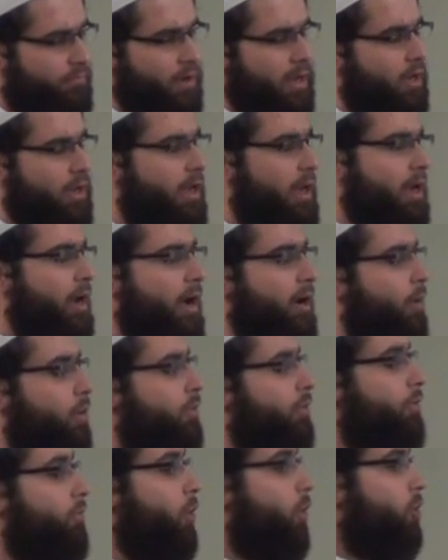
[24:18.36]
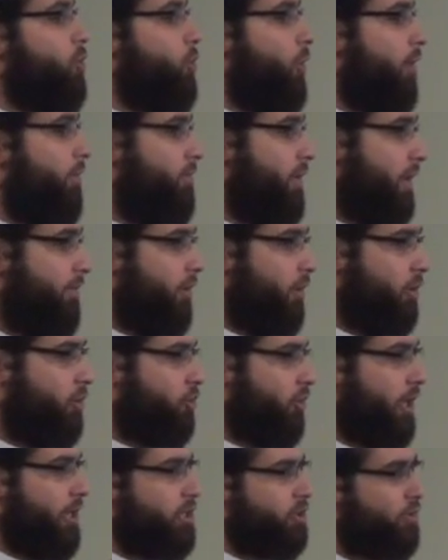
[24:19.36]
fight, those who have never
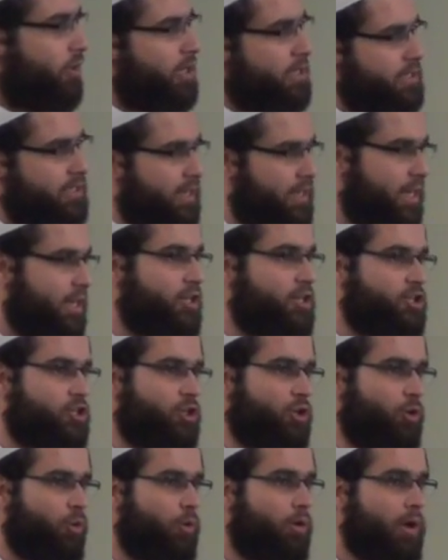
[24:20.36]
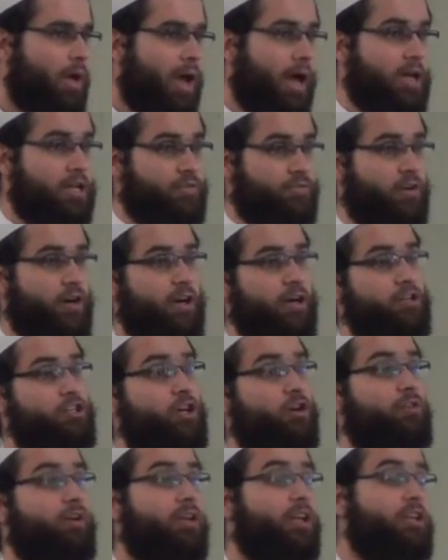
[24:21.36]
transgressed against you as far as
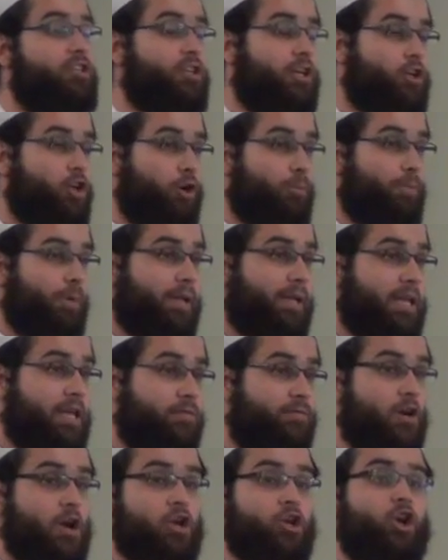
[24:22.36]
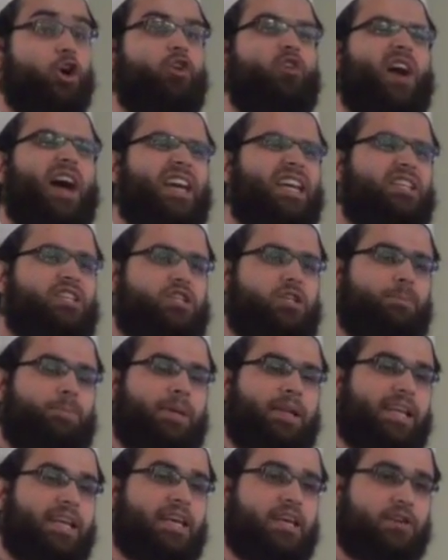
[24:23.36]
your religion, your belief, your right to
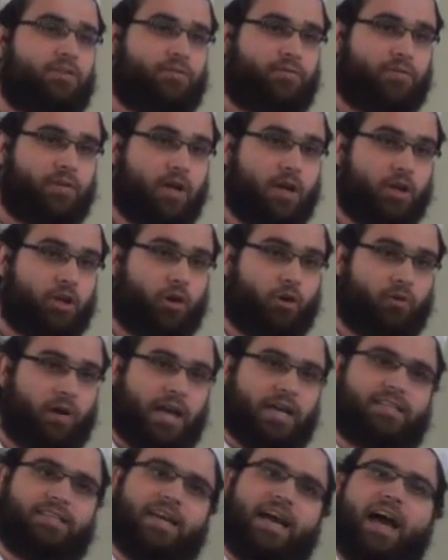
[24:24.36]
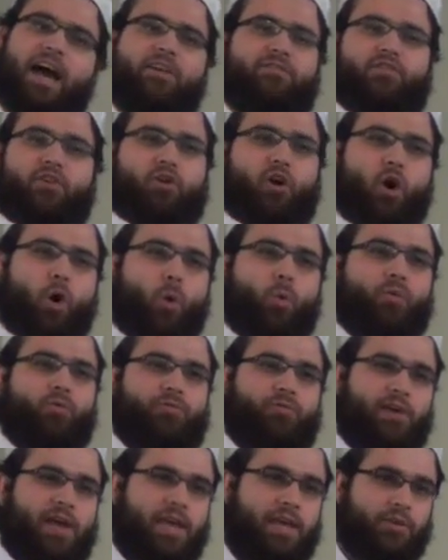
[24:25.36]
believe, your right to have your
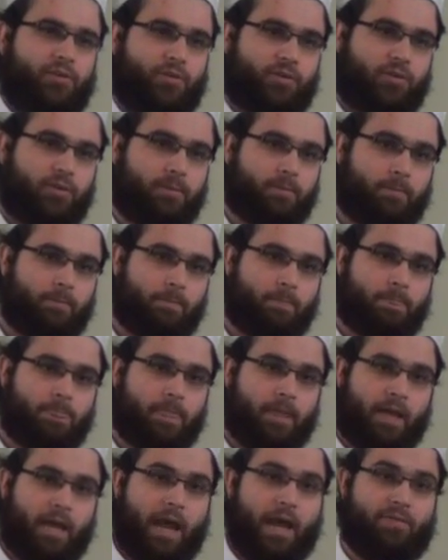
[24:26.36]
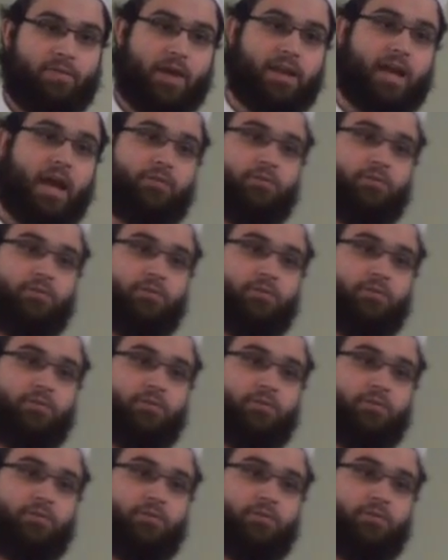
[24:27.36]
own faith. And they